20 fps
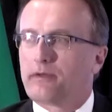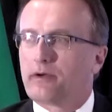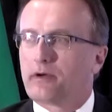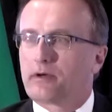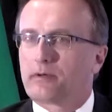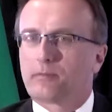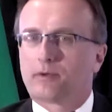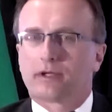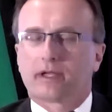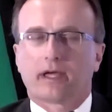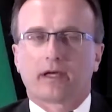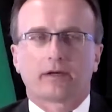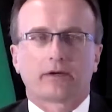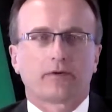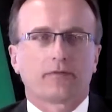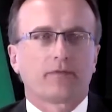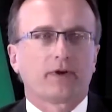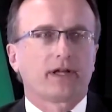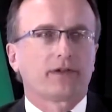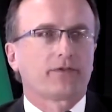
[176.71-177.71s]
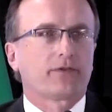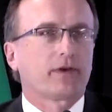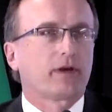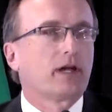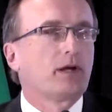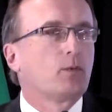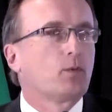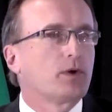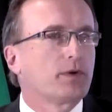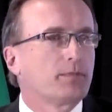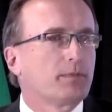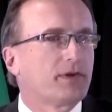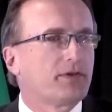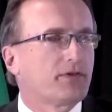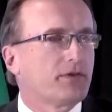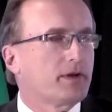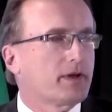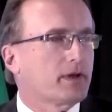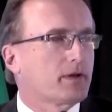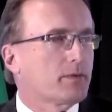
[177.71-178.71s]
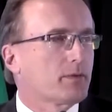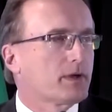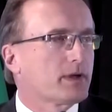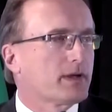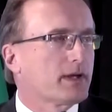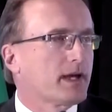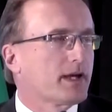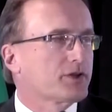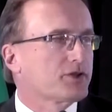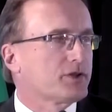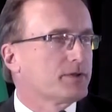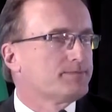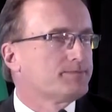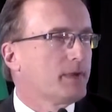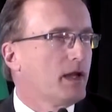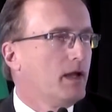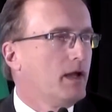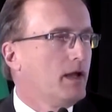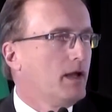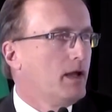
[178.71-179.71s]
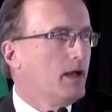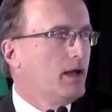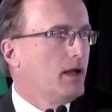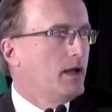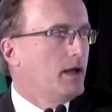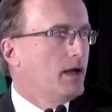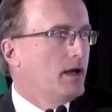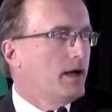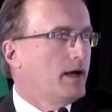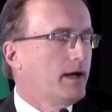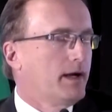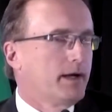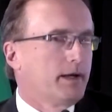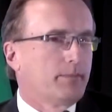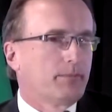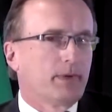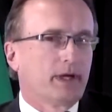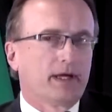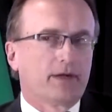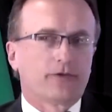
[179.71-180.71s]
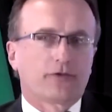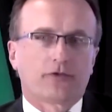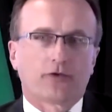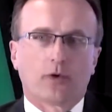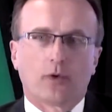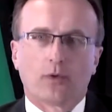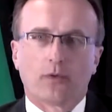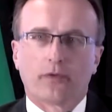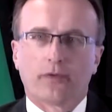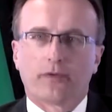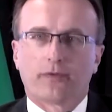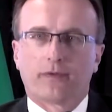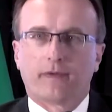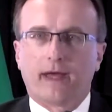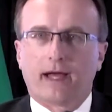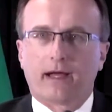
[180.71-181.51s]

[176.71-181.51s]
the Honourable Ken Kravets, that he wouldn't be seeking re-election. And so